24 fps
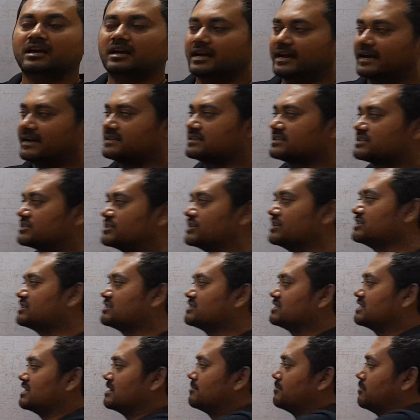And since
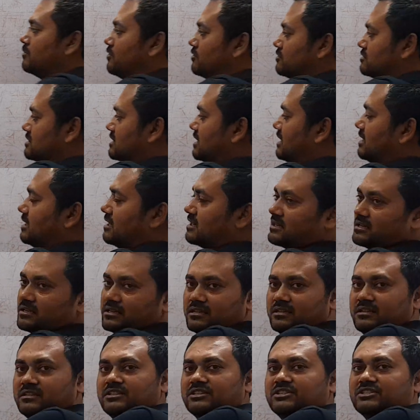they both are
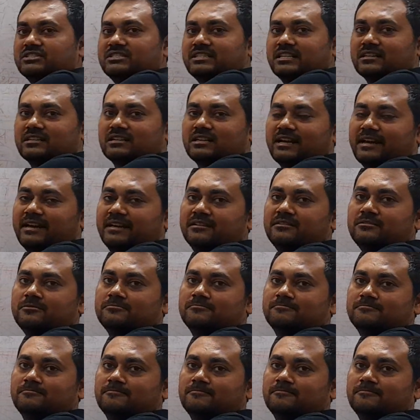in a straight line,